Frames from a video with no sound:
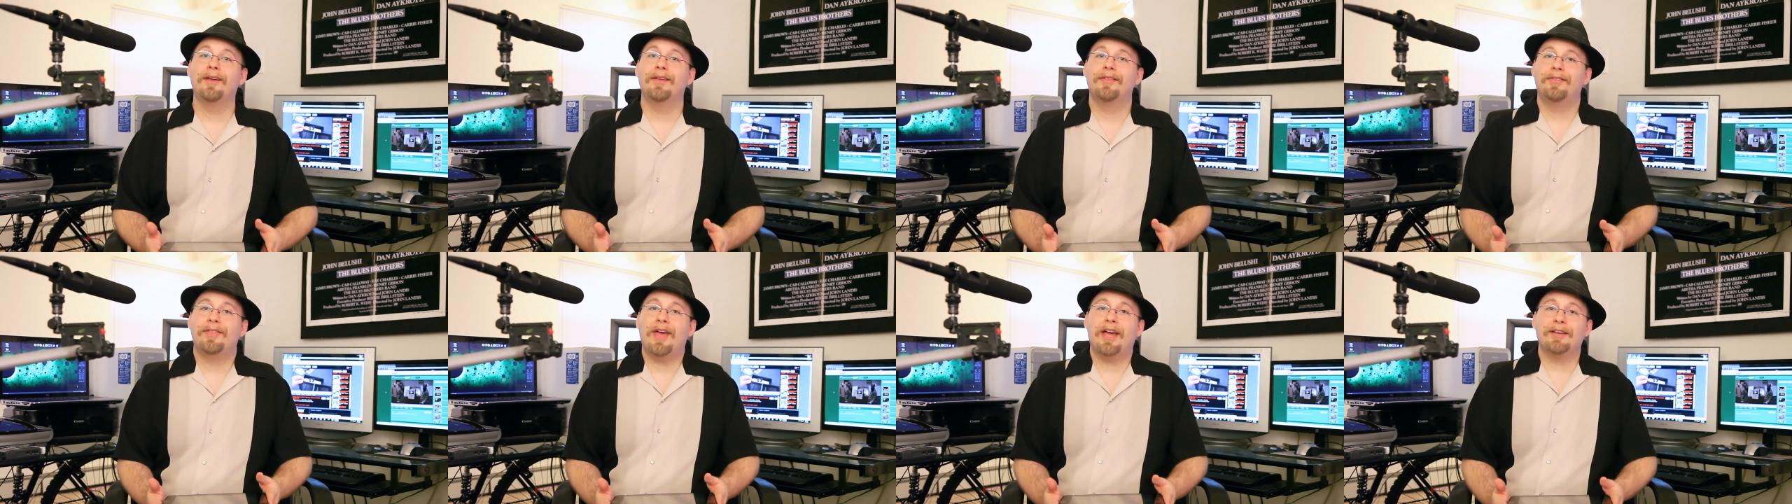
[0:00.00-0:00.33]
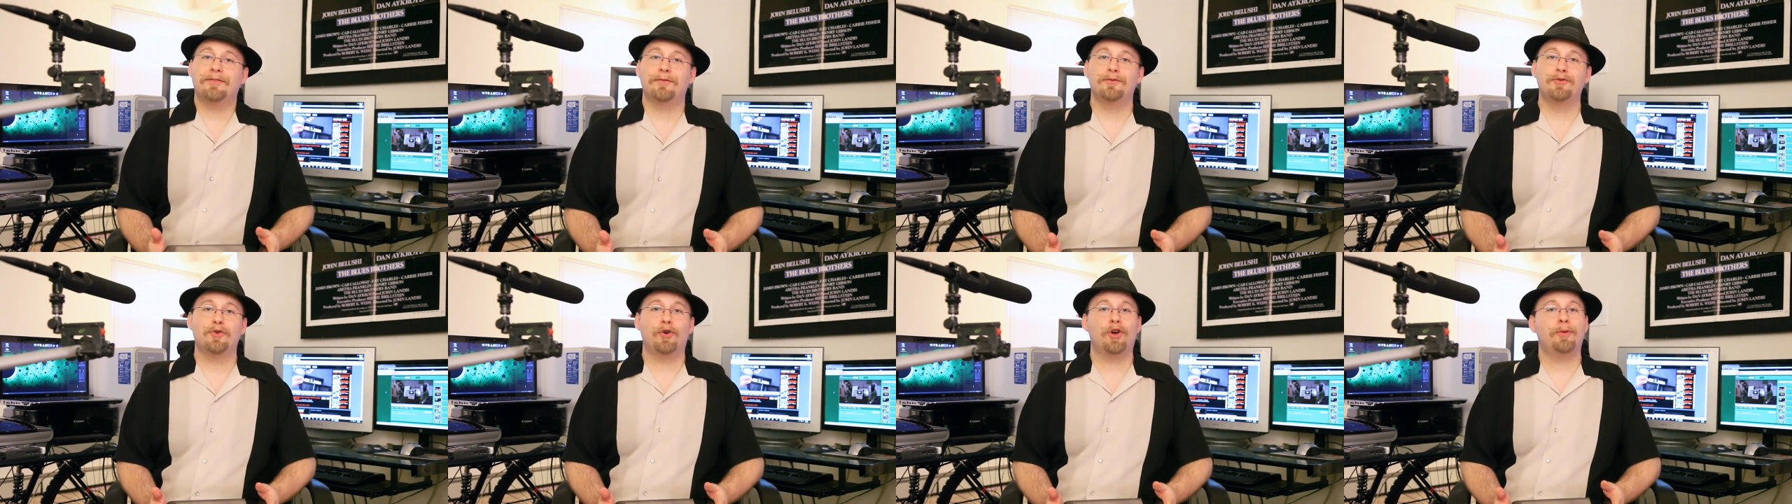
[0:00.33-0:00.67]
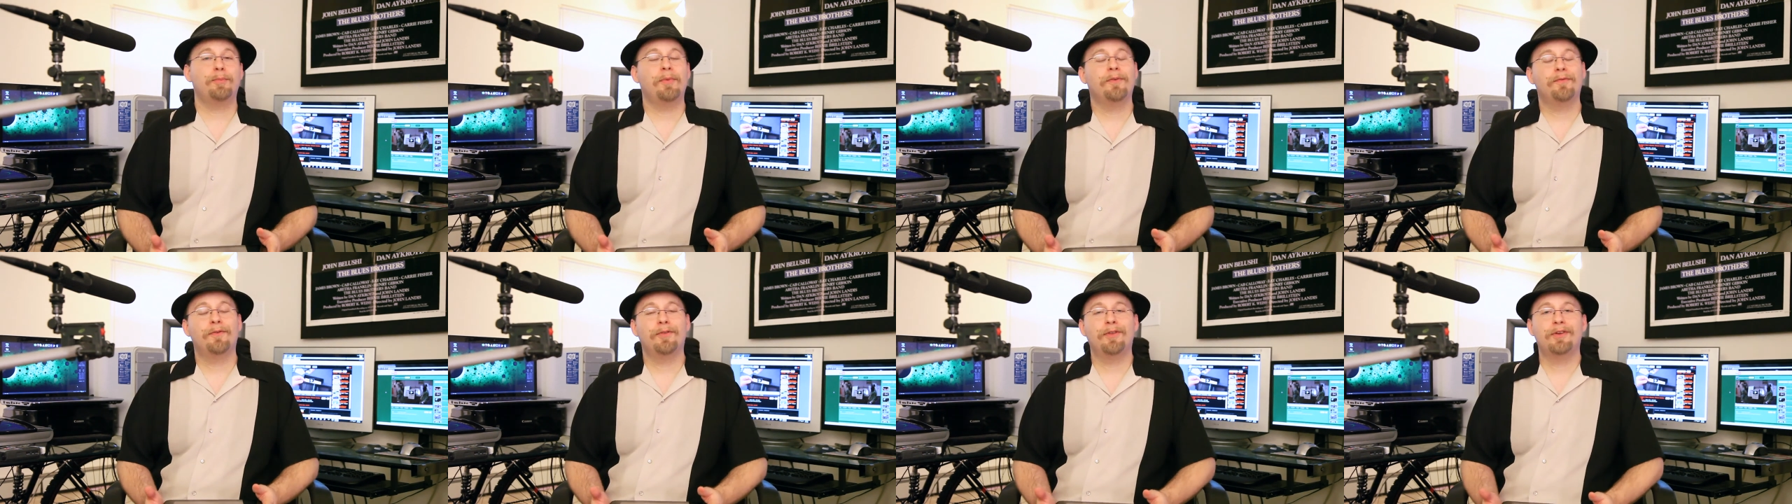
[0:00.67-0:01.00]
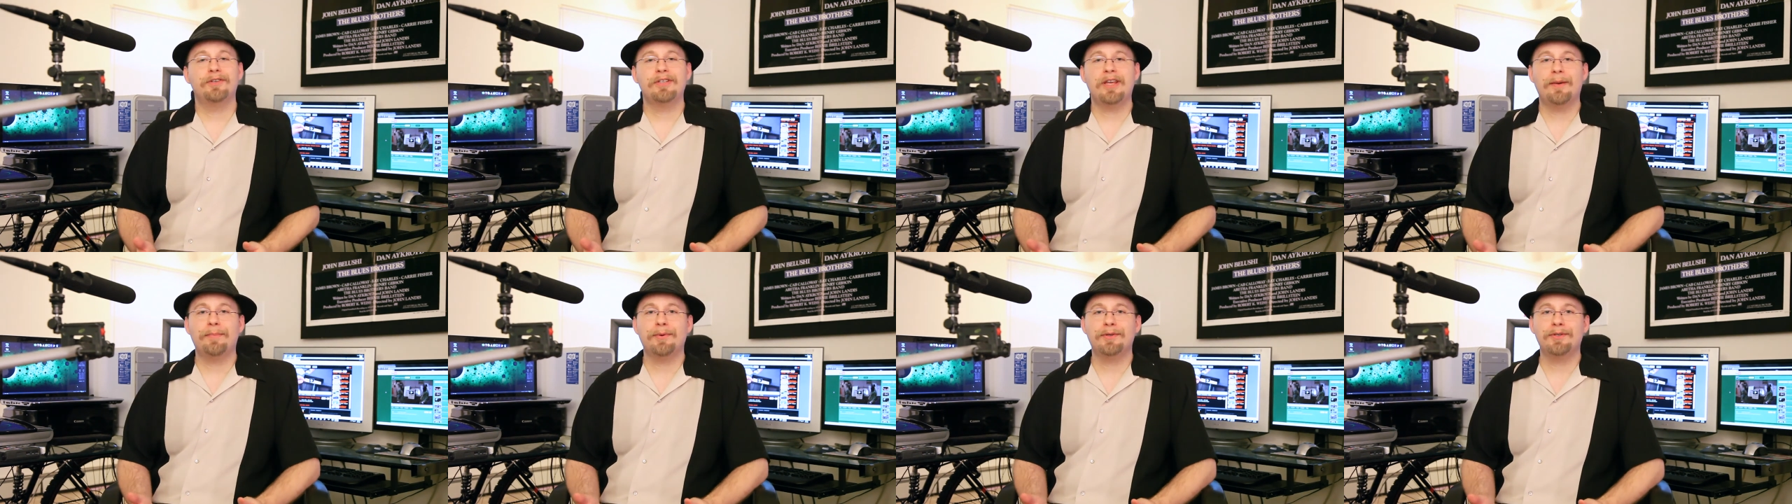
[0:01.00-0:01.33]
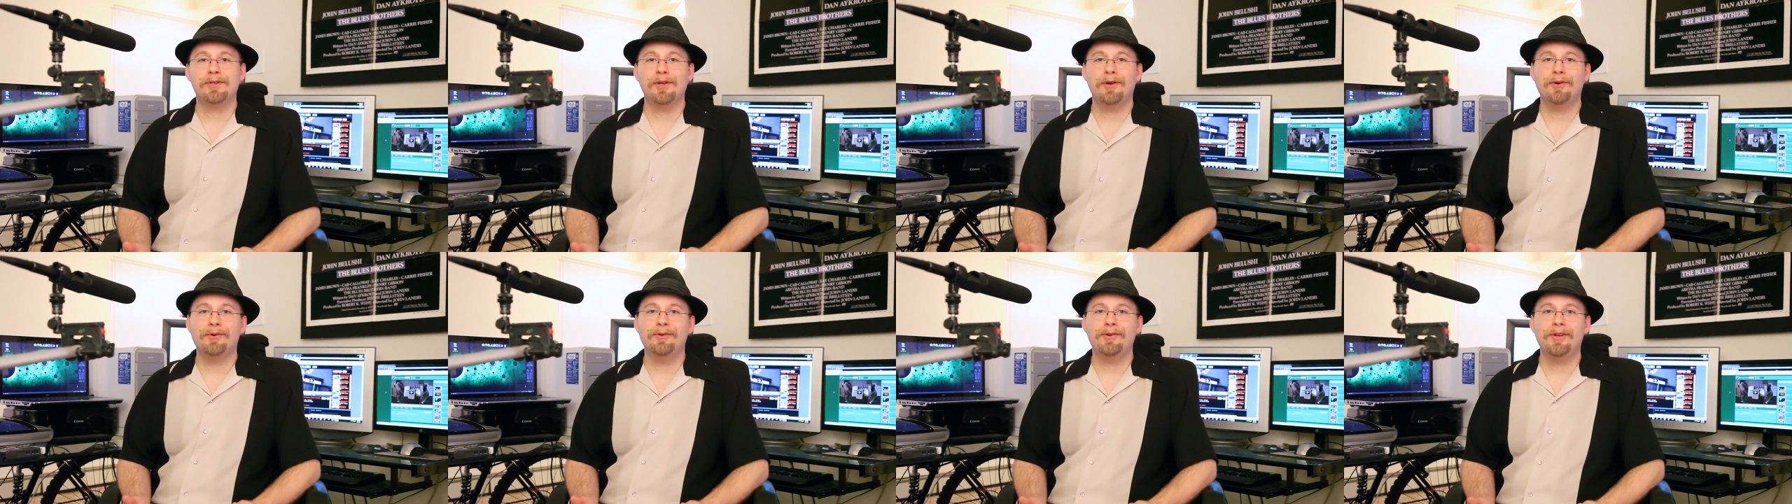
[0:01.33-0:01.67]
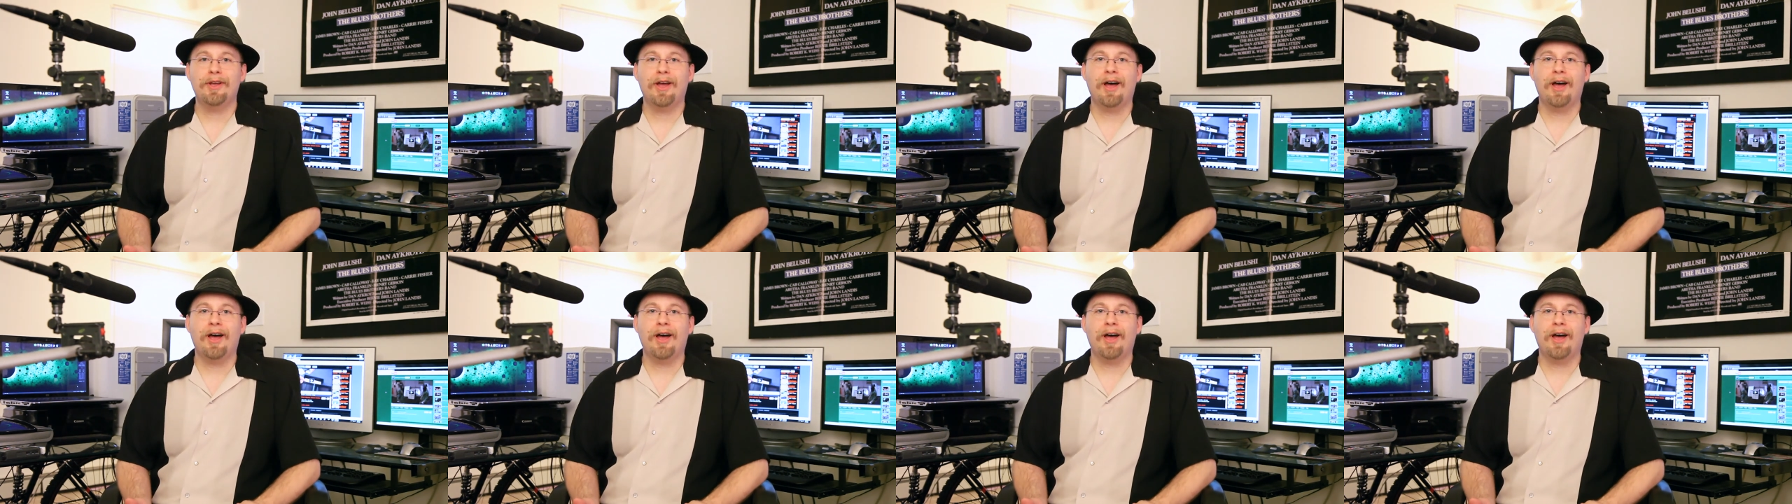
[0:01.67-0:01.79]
Thanks for joining me for this episode.